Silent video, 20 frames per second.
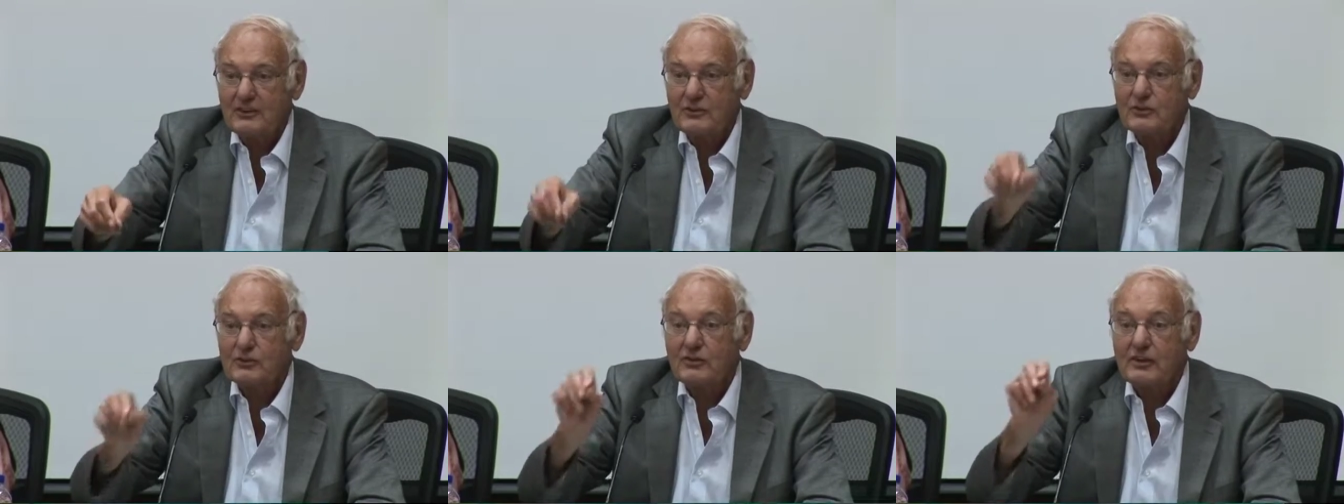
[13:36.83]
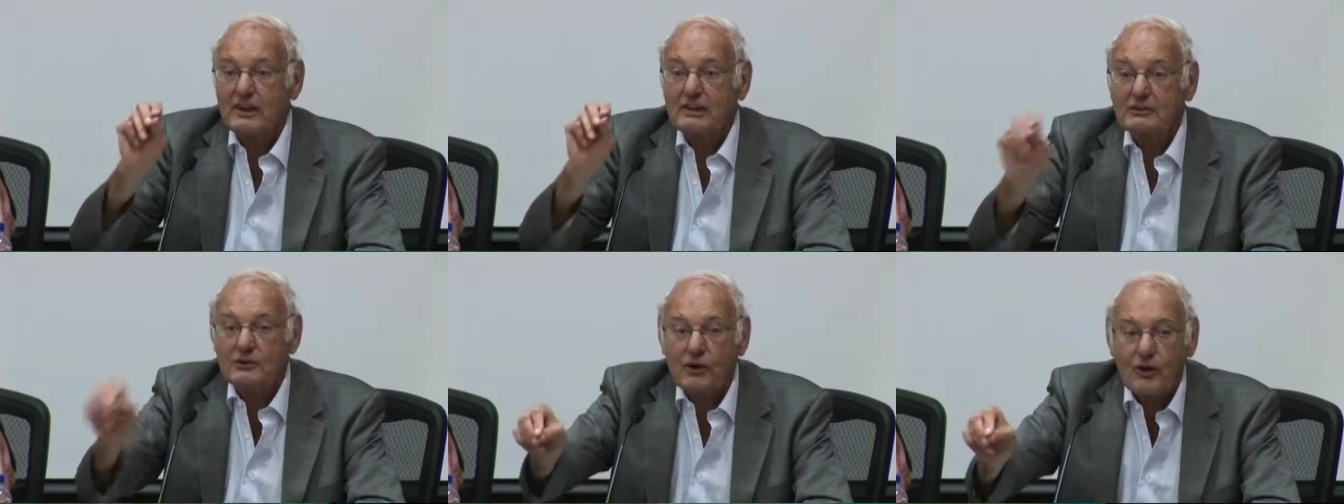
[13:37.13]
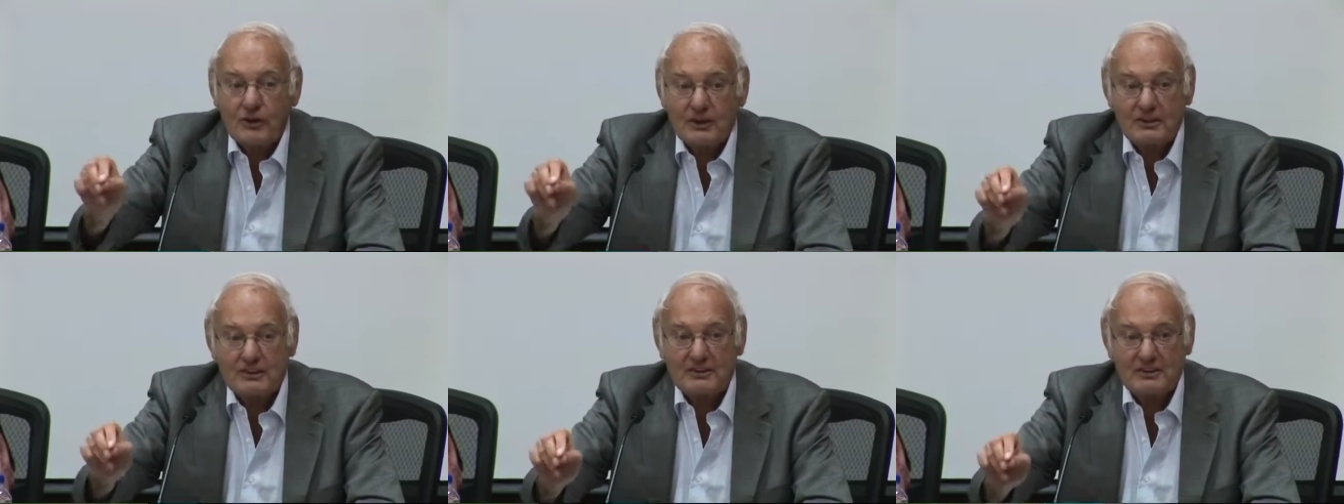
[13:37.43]
to the
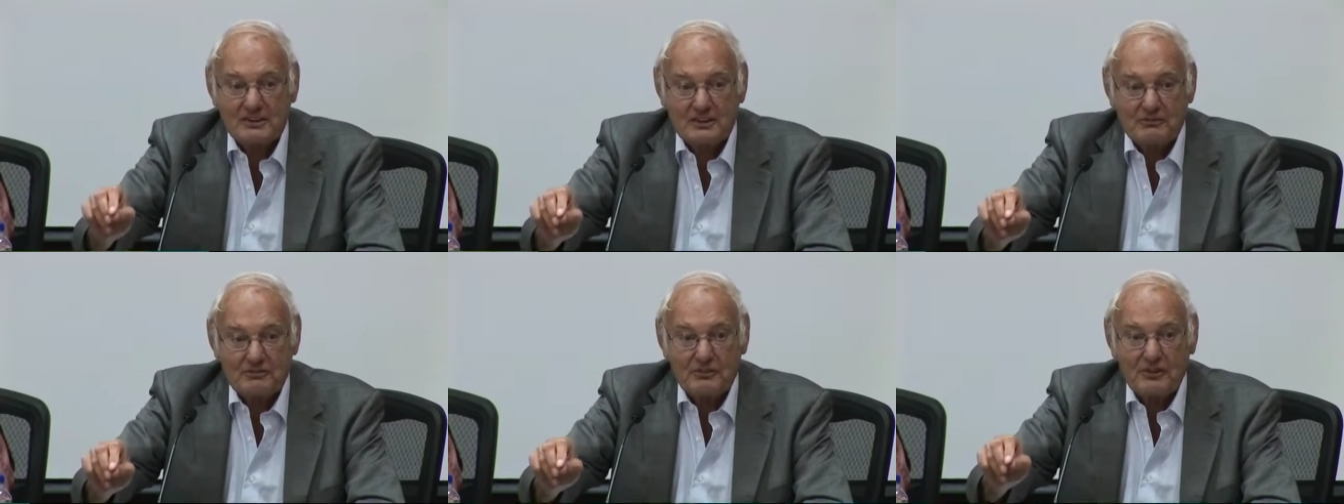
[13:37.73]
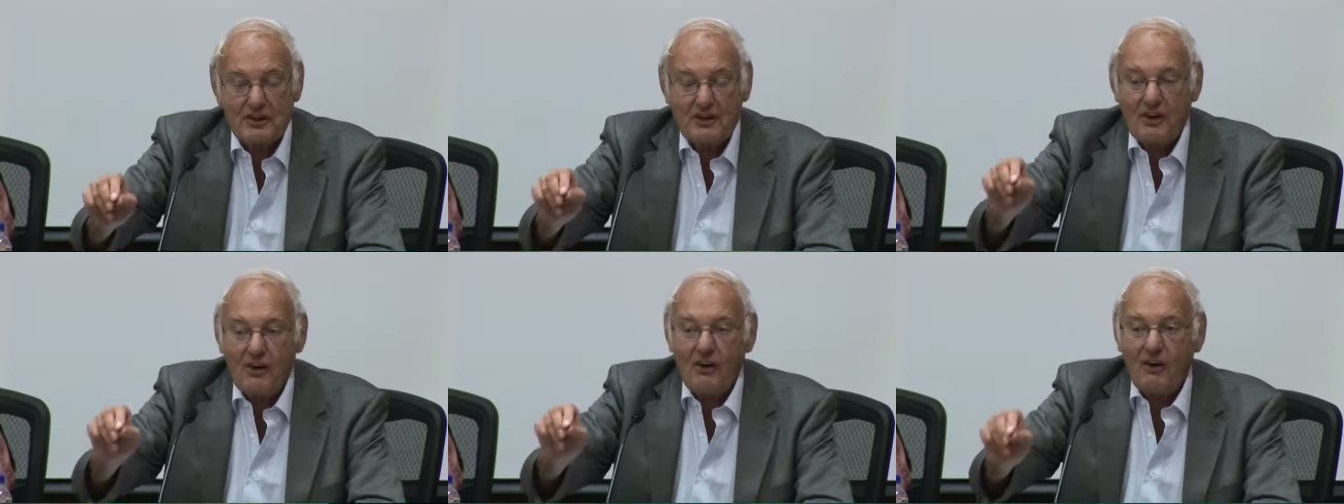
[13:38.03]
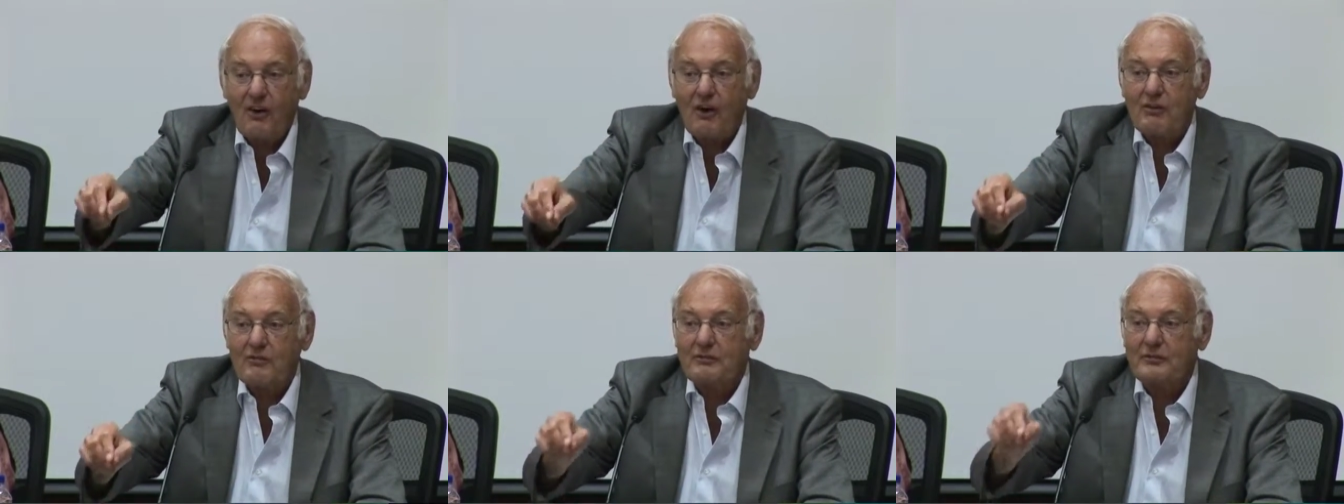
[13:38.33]
alternative
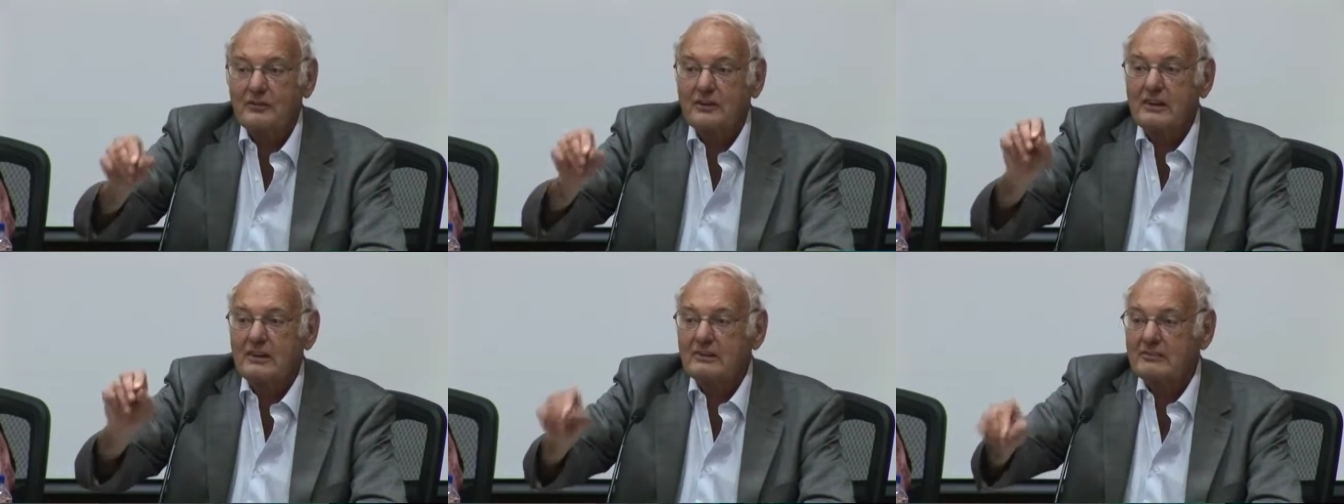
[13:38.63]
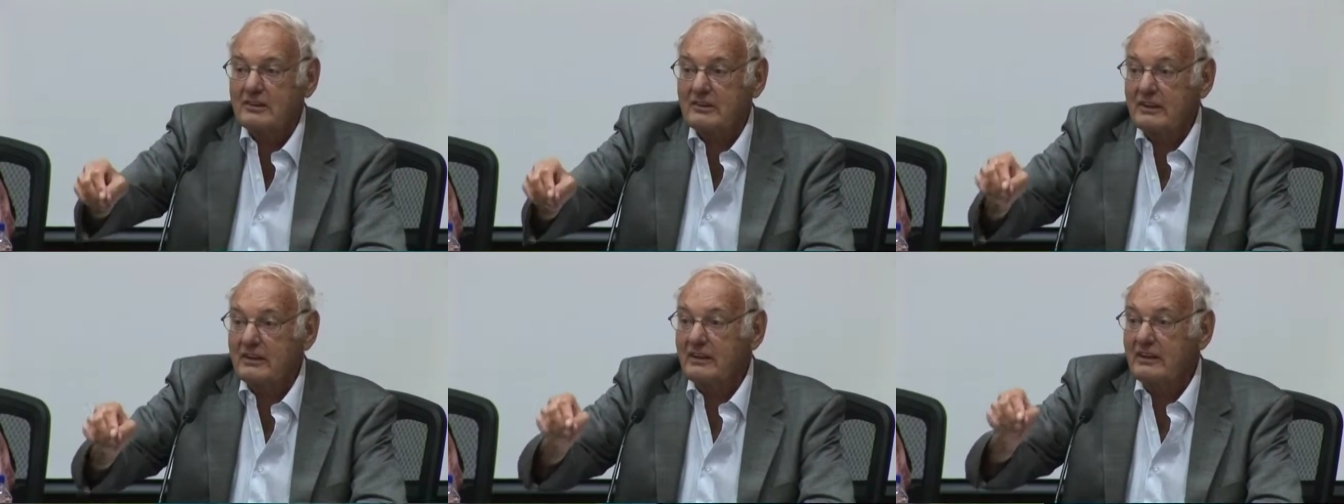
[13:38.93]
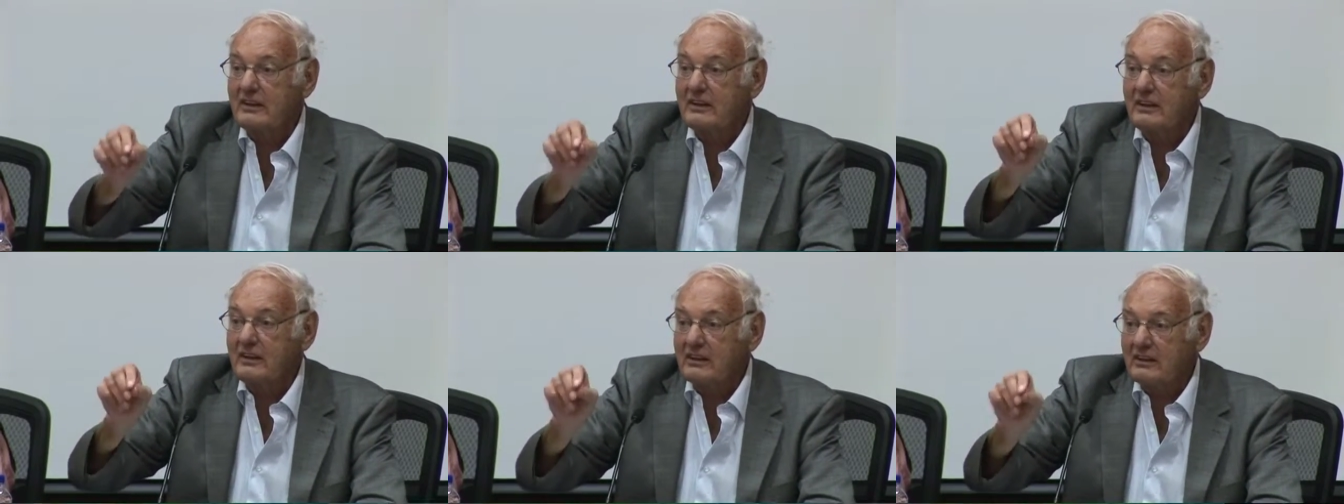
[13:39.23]
of
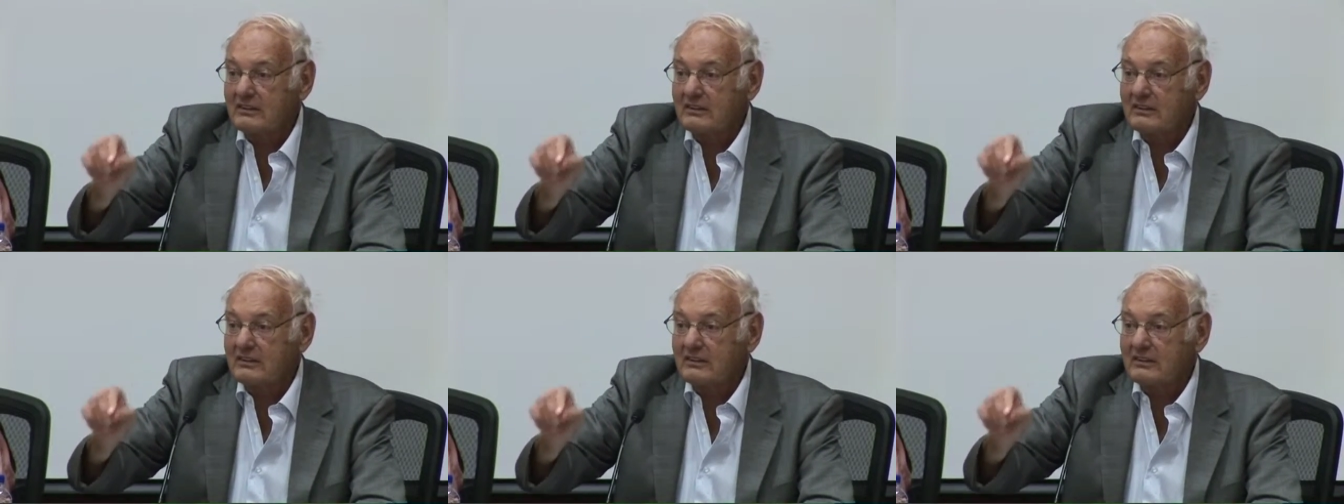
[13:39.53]
the